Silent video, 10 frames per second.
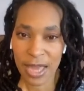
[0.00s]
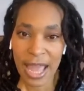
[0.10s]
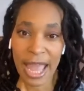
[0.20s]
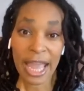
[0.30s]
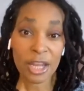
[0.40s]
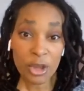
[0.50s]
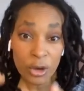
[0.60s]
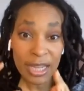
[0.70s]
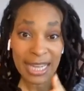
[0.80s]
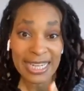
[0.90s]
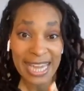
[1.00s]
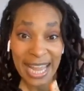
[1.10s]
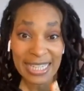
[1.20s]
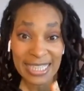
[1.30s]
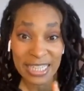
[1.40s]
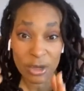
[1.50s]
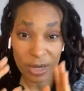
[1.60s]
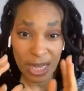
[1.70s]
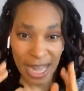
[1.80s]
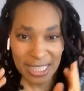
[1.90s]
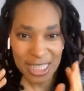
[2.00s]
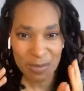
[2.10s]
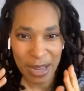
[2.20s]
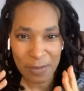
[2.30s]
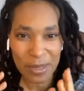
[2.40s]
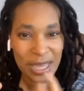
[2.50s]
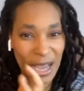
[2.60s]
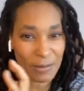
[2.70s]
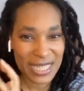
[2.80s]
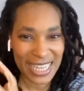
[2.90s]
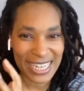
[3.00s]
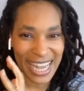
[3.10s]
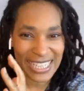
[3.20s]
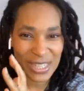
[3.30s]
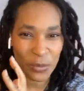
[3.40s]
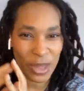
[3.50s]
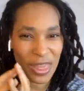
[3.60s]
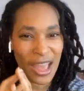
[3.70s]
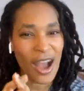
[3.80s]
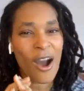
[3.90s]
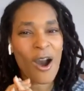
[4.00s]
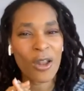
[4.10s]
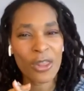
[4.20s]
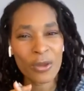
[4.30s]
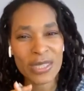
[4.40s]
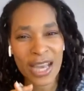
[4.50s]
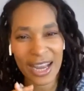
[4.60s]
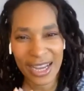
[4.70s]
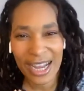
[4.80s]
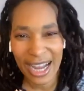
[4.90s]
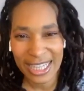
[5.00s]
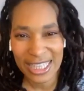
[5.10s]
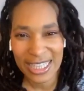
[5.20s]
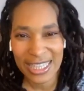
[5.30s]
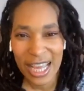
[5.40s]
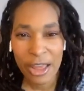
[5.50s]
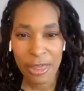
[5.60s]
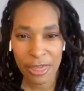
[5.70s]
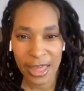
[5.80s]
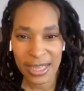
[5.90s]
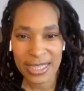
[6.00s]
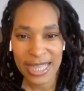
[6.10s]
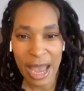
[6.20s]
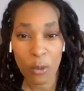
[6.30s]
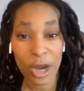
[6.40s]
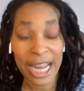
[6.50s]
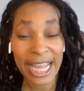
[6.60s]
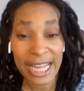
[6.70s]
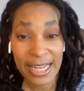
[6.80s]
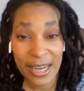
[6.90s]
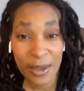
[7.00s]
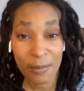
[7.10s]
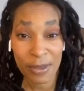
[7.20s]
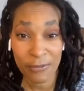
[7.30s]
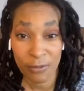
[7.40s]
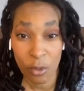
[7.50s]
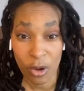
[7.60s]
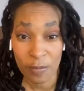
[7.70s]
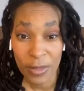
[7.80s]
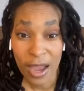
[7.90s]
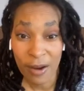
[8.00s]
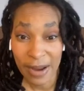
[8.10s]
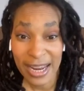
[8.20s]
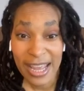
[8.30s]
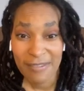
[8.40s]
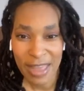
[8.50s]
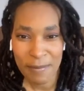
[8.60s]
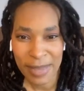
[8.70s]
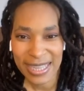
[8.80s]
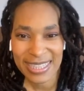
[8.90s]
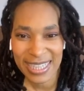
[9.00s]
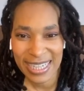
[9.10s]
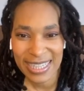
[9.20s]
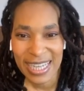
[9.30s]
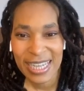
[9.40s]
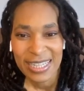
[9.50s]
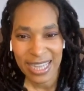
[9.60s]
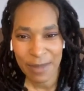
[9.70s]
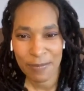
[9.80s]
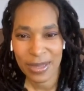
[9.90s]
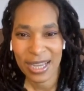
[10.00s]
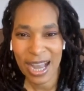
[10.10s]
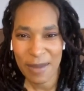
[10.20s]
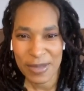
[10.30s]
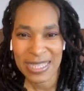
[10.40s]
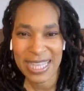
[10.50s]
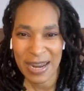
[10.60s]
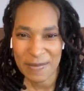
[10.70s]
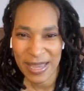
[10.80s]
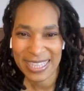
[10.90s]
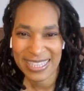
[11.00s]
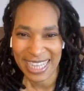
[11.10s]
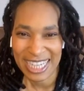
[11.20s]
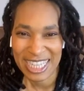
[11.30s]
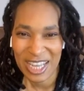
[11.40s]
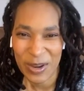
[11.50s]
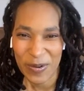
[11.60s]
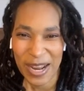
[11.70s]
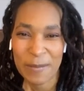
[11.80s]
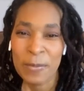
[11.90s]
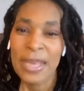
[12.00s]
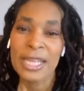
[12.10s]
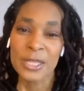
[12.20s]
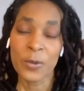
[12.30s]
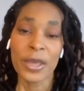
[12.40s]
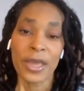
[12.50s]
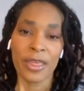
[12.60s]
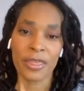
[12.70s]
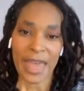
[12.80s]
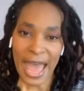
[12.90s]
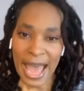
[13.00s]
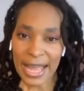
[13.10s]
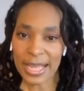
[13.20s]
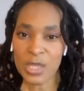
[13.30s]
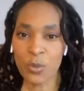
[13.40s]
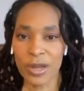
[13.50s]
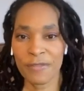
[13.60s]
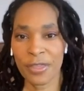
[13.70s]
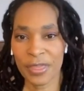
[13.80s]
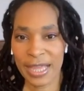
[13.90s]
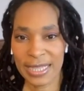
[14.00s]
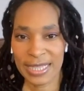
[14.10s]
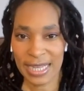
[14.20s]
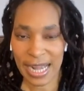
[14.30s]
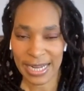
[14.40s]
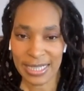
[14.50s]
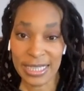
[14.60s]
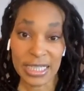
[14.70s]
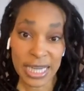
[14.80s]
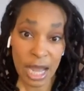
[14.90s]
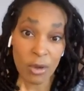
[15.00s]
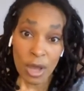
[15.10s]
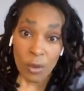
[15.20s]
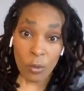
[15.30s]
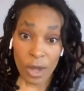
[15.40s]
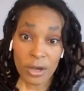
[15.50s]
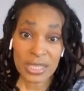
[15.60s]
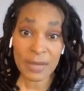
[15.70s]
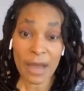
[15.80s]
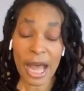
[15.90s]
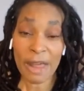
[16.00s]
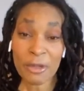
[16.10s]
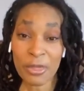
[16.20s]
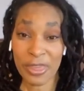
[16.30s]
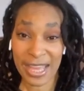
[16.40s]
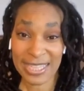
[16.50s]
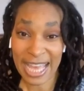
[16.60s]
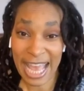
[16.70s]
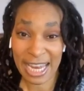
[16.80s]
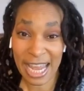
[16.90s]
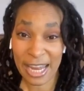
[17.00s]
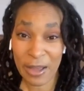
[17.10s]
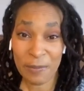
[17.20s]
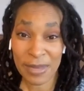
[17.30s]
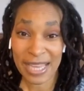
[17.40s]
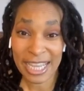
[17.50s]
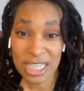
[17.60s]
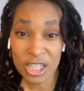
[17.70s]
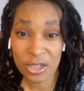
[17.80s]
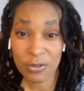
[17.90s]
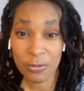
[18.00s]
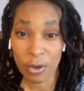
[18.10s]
and you're connected. Your conscious mind becomes connected with all of those unconscious things that were hidden before. All right. That makes sense. Type in the comments that it makes sense. All right. So that is one of the things that I teach. Now, what are some other things that N L P is good for?